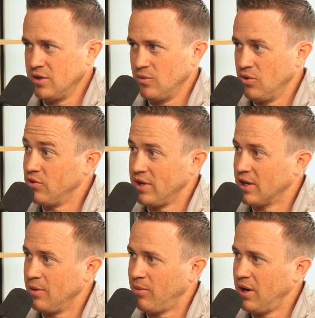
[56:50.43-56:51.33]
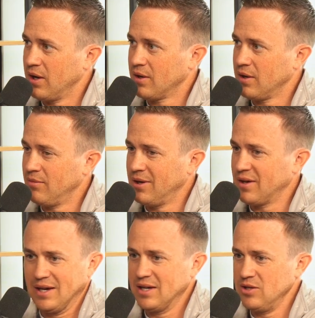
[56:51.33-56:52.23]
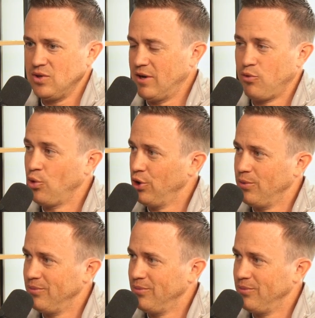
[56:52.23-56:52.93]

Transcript: that we were taking a break. And I'm like, I can do that for you.